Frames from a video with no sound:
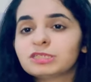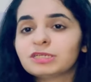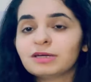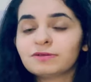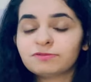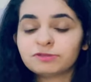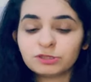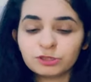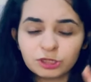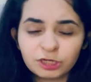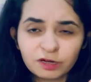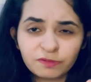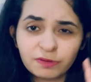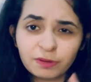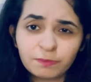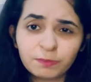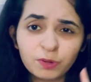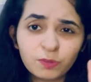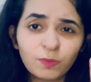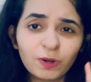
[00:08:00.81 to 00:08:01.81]
defer on
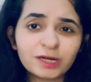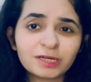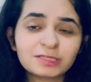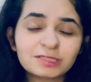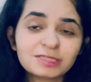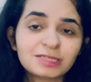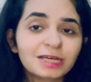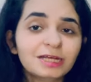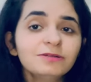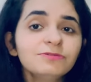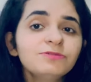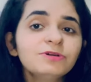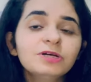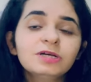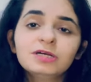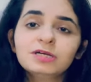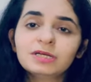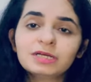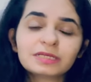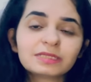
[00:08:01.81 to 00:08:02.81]
November 1 itself
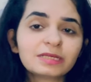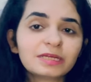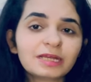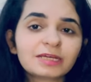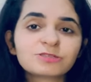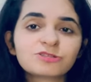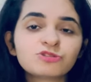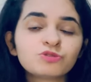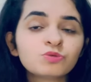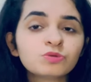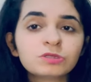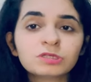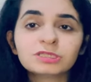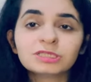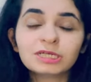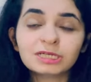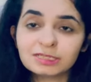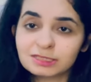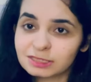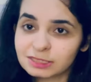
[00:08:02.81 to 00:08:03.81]
in the next two
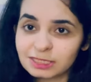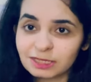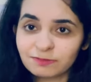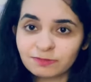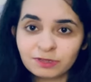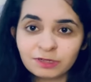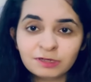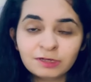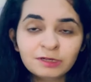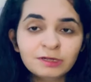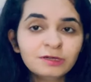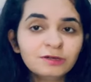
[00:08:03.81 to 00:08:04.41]
three days they will